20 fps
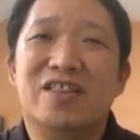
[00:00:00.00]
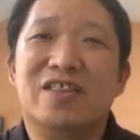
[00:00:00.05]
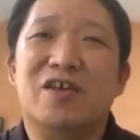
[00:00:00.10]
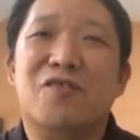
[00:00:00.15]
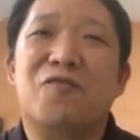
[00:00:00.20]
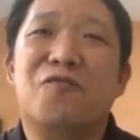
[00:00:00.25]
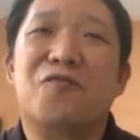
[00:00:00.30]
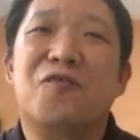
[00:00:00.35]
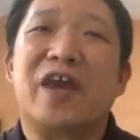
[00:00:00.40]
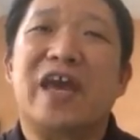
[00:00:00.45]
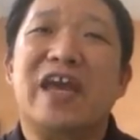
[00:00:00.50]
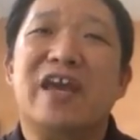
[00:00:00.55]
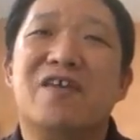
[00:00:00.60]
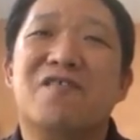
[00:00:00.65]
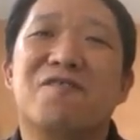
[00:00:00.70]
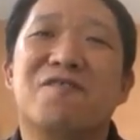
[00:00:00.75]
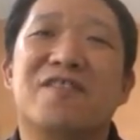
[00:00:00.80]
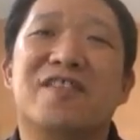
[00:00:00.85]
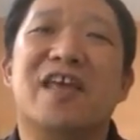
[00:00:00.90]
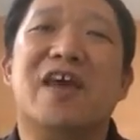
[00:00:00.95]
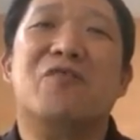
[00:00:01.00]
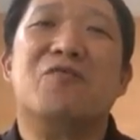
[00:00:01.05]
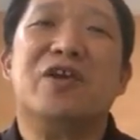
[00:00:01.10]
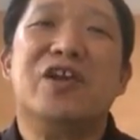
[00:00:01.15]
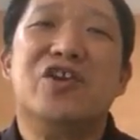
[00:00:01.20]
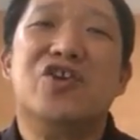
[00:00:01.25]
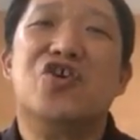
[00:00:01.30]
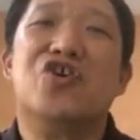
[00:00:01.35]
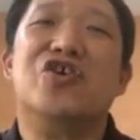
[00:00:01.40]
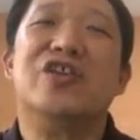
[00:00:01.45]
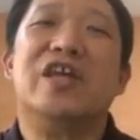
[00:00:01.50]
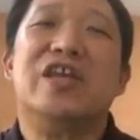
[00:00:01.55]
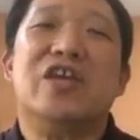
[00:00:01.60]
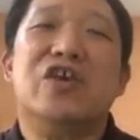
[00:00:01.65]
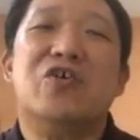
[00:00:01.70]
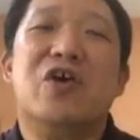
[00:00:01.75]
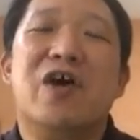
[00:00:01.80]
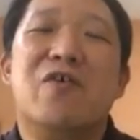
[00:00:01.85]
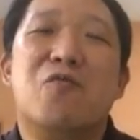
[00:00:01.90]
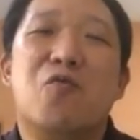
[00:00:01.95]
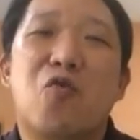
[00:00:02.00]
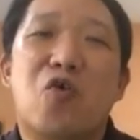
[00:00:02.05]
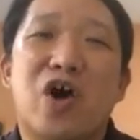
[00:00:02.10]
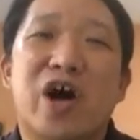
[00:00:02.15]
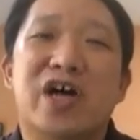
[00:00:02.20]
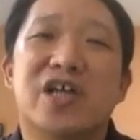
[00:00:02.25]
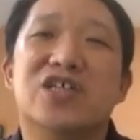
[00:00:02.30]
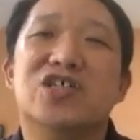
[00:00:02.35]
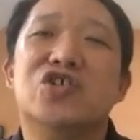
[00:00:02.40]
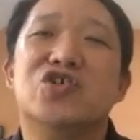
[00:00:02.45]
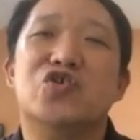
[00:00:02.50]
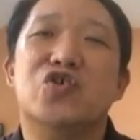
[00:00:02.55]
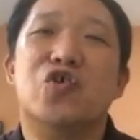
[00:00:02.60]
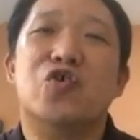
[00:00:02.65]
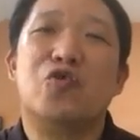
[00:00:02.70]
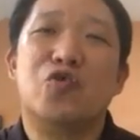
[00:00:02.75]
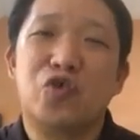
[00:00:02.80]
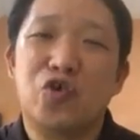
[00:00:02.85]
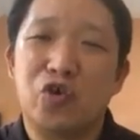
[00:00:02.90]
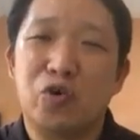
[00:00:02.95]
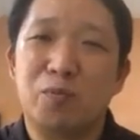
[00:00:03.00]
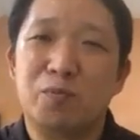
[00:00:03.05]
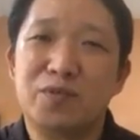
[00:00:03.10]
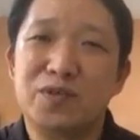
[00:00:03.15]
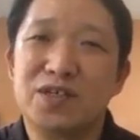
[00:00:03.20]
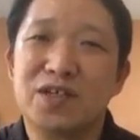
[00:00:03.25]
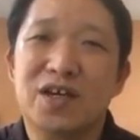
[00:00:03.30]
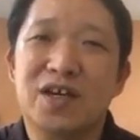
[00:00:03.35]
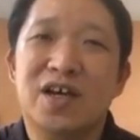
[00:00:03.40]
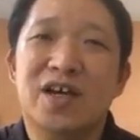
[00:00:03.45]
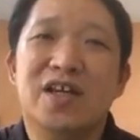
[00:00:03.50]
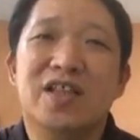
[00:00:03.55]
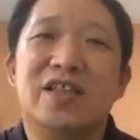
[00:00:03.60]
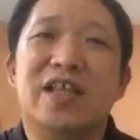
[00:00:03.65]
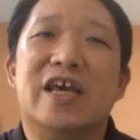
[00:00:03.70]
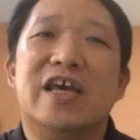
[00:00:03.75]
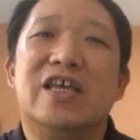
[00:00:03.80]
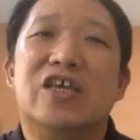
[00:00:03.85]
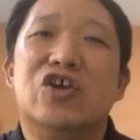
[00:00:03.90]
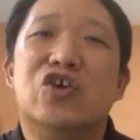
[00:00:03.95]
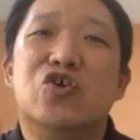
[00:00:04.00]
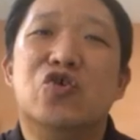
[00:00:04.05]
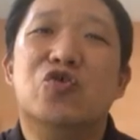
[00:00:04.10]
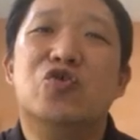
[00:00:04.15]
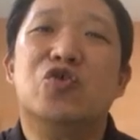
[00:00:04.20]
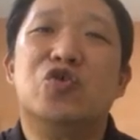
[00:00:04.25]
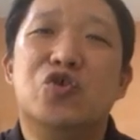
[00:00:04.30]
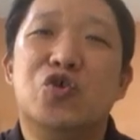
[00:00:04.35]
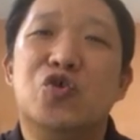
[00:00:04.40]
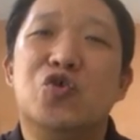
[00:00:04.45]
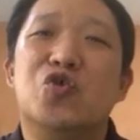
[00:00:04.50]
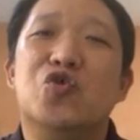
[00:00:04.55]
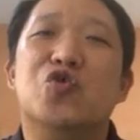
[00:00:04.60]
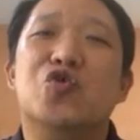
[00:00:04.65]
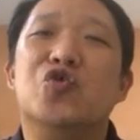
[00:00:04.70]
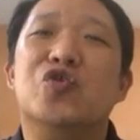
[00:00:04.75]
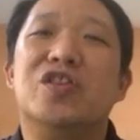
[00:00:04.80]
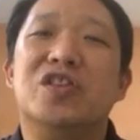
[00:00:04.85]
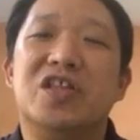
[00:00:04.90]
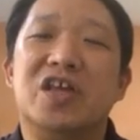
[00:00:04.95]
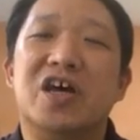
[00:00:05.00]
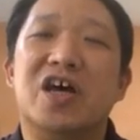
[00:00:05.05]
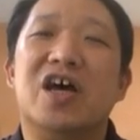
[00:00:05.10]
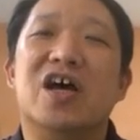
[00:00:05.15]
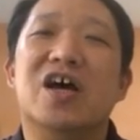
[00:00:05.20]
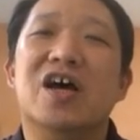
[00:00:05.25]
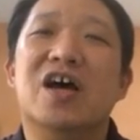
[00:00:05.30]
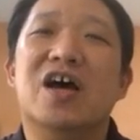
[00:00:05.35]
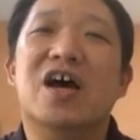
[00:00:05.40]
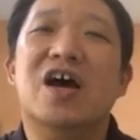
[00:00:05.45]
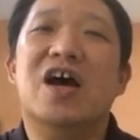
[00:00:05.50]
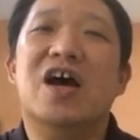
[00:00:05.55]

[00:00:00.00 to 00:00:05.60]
The faith that we know that you have washed your robes, that you do the